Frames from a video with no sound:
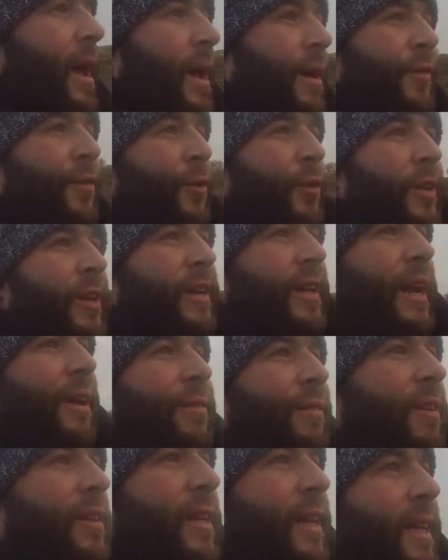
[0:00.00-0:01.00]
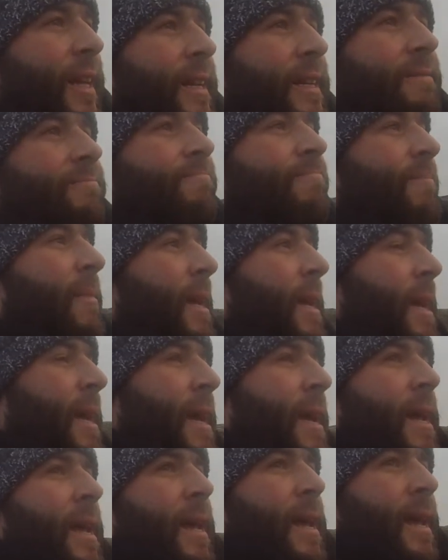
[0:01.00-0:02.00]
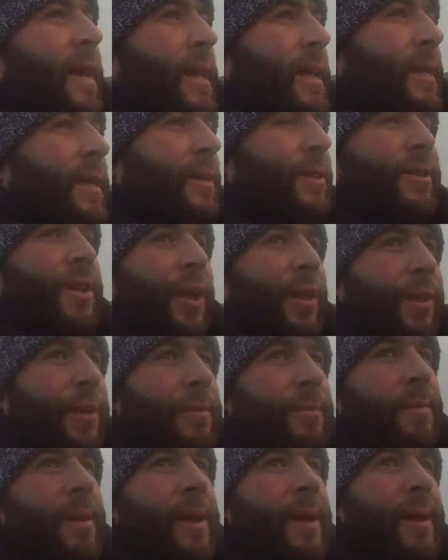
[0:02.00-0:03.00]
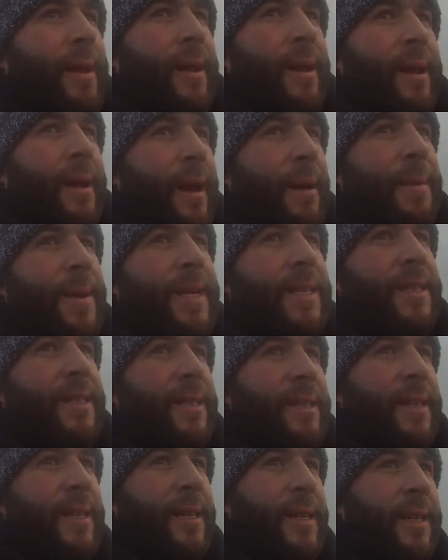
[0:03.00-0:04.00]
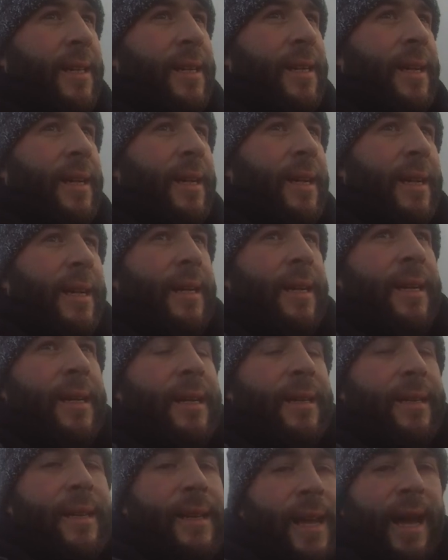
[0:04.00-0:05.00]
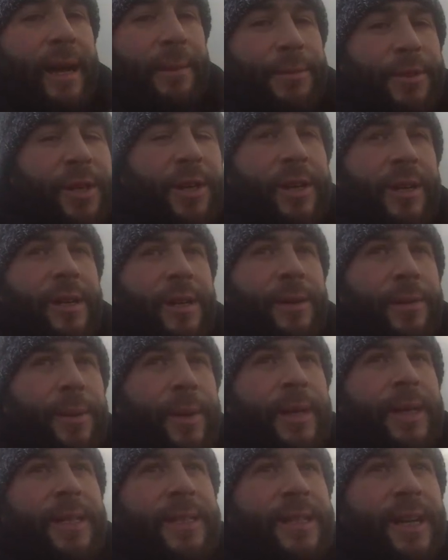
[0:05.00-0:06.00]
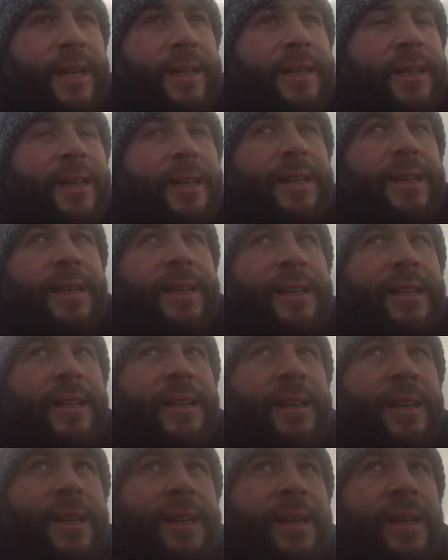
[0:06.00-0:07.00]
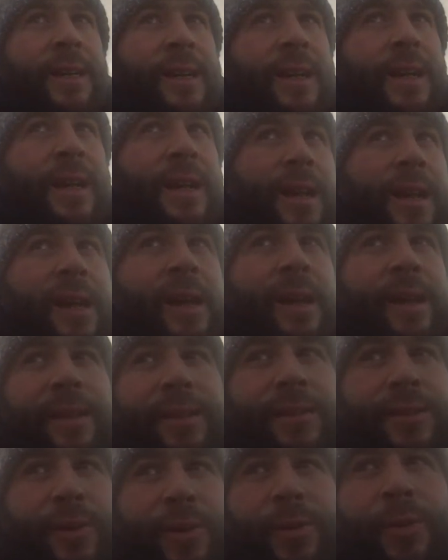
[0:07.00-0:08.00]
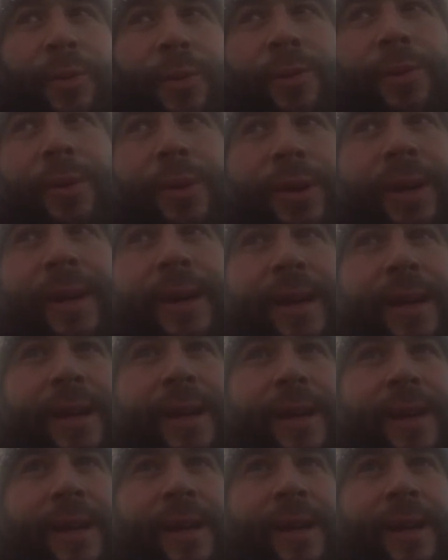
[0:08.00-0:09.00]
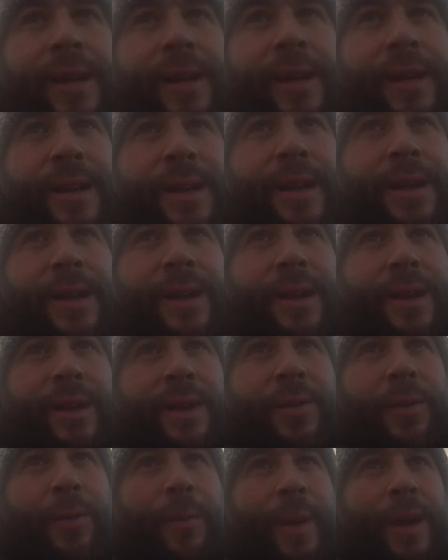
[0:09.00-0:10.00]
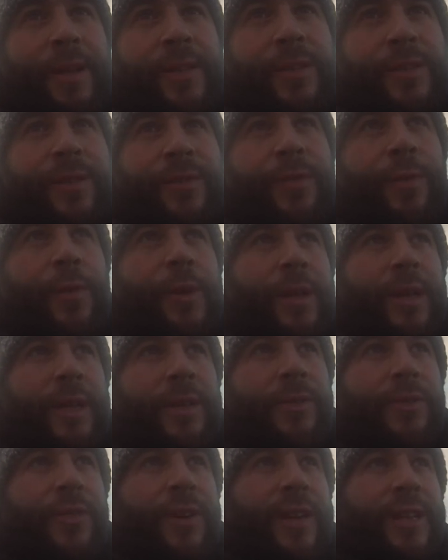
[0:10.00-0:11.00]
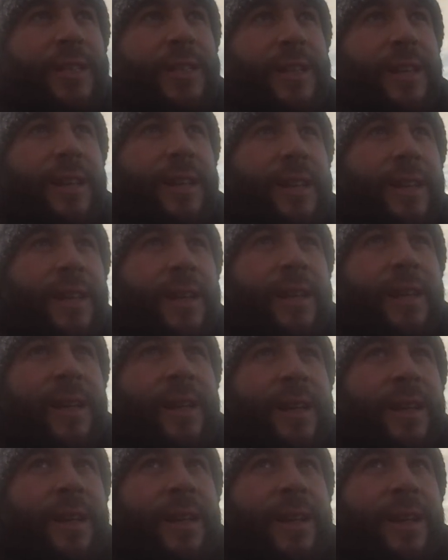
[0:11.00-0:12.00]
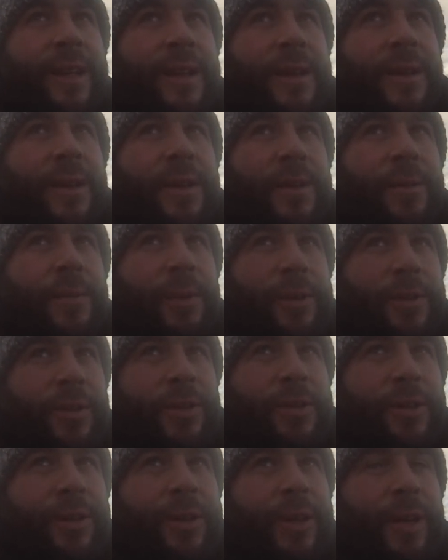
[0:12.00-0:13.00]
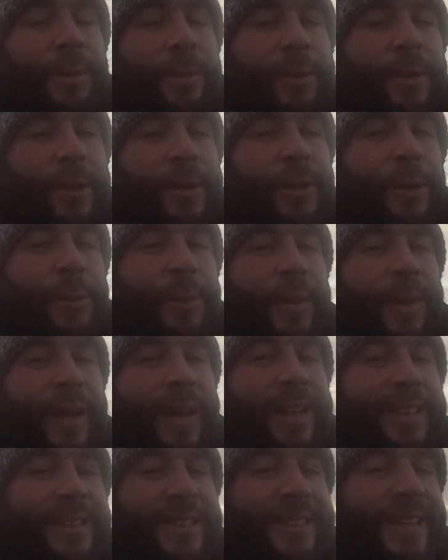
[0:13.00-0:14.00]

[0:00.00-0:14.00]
Photographically, there's nothing amazing to capture while I stand here. There's no massive focal interest. But just looking up at the top of the hill, it's